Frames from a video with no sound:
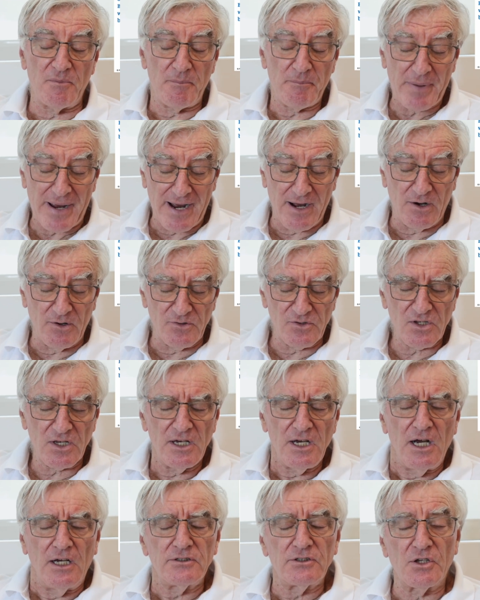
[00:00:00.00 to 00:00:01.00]
pounds
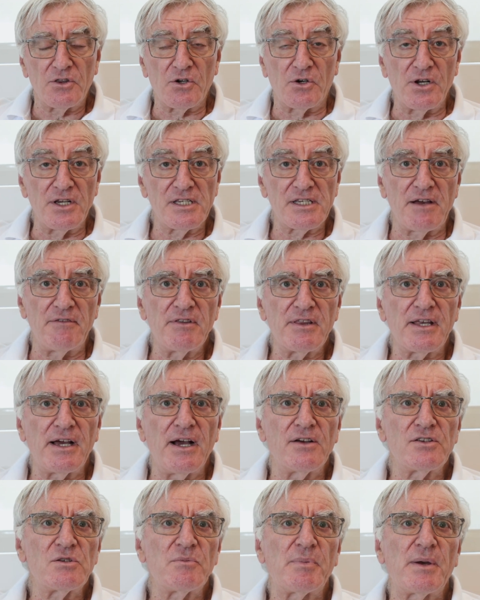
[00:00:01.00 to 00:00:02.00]
to
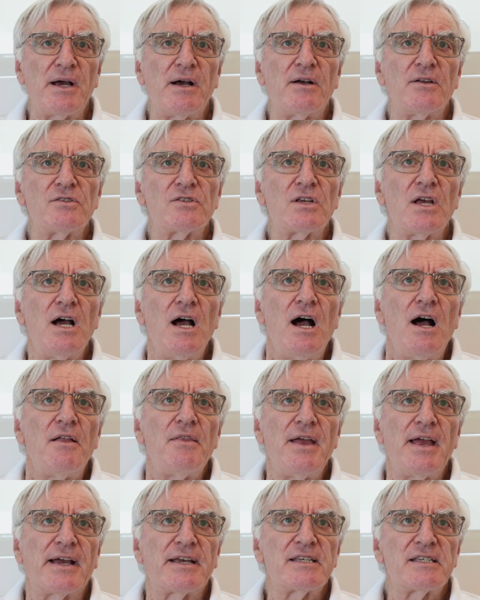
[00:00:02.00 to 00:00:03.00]
37,000 pounds.
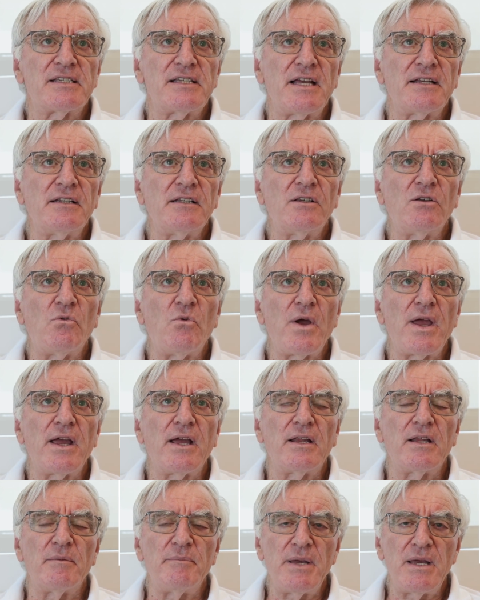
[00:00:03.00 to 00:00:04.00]
They extended the wing
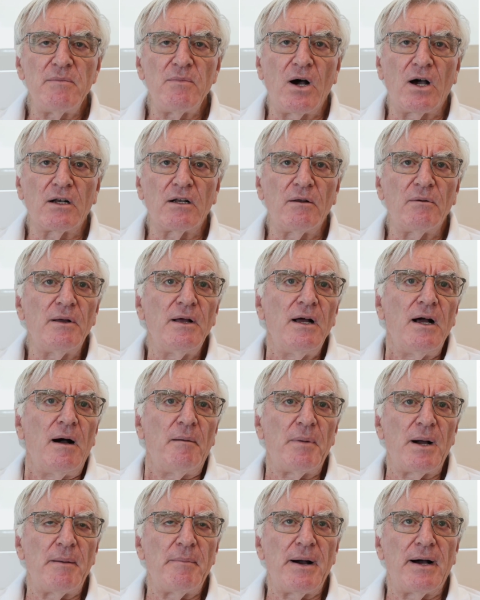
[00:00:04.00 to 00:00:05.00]
in the B model
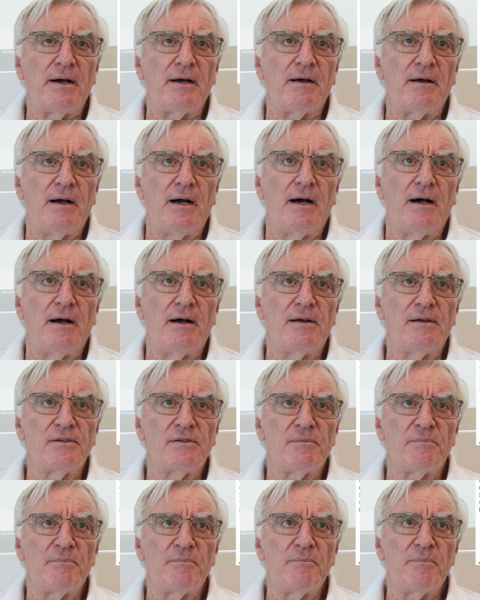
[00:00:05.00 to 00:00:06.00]
by
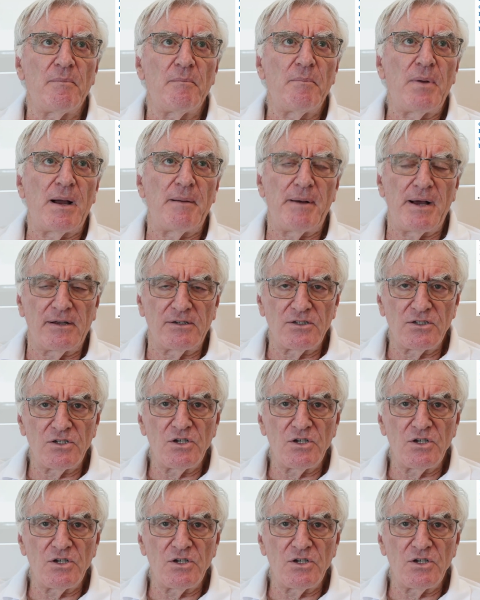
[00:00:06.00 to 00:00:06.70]
about